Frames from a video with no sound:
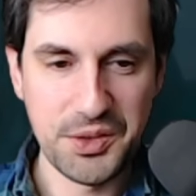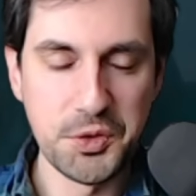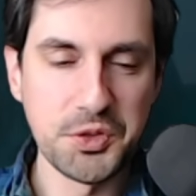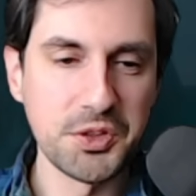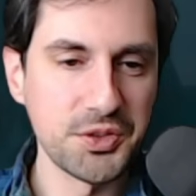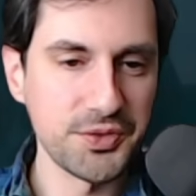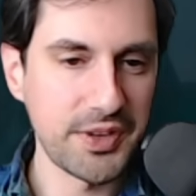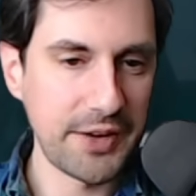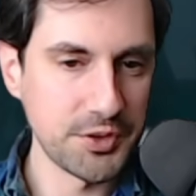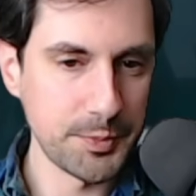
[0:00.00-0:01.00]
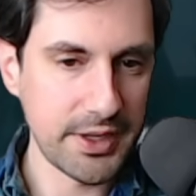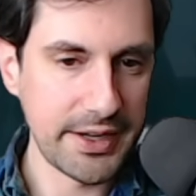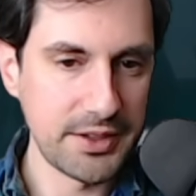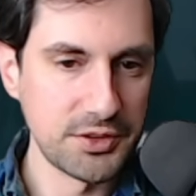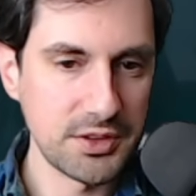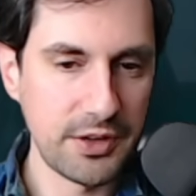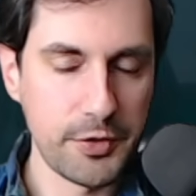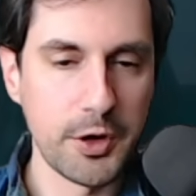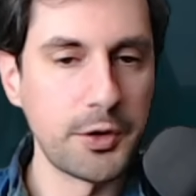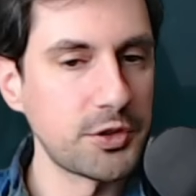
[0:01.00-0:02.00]
Uses 5 supplies.
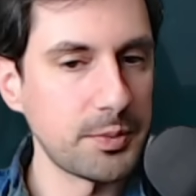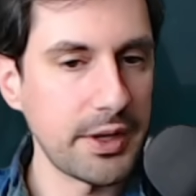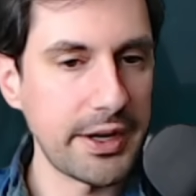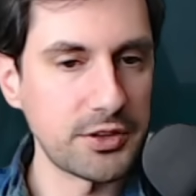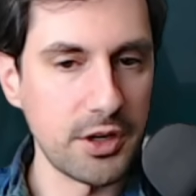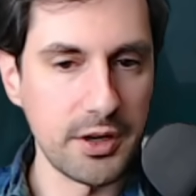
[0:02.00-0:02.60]
If there are no supplies